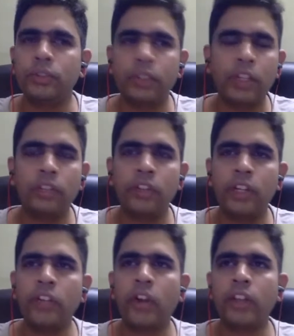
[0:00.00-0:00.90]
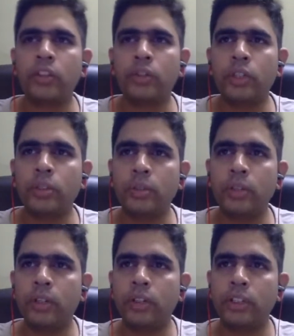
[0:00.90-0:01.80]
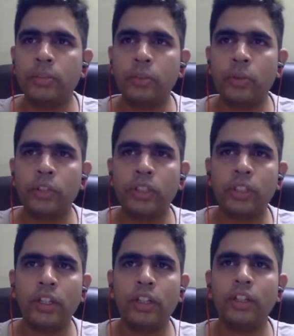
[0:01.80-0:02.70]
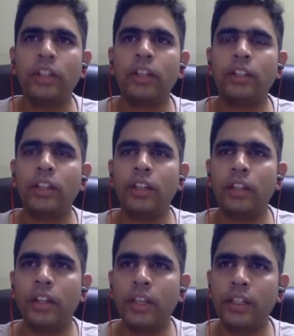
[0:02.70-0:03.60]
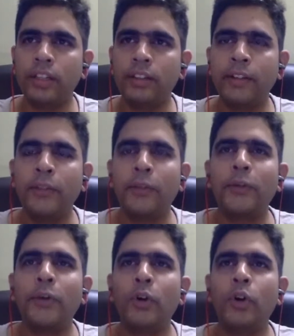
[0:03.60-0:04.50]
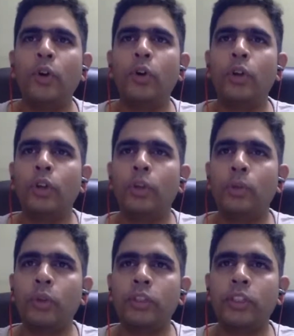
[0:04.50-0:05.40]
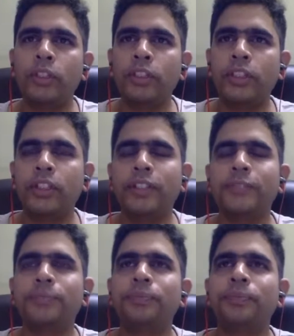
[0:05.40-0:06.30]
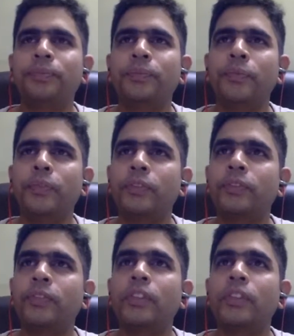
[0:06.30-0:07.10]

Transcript: there are three tracks to each these project, and like there are like Overall, mm,